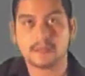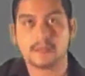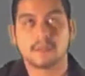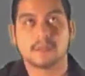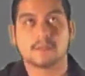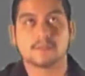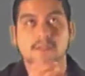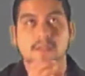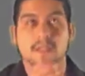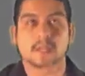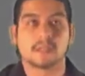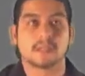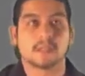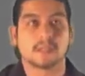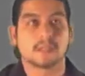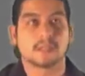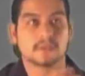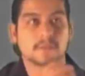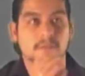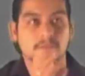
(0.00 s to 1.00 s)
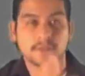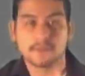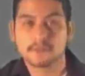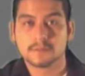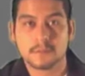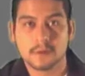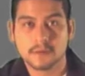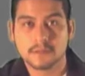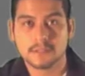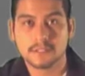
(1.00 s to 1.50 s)
was kind of like a first
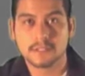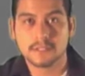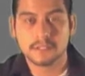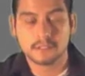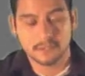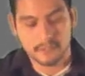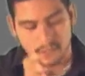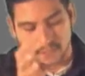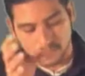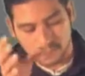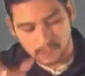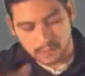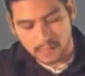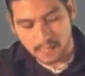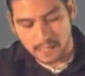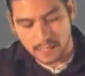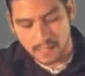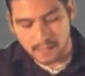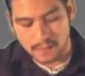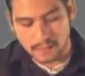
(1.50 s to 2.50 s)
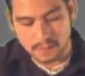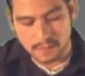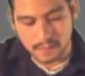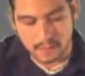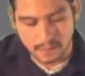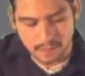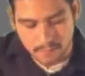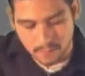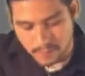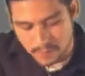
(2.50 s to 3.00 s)
part of a sentence, then we're going to add on
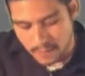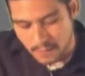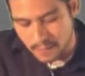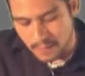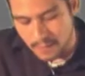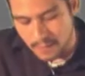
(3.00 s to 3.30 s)
another part.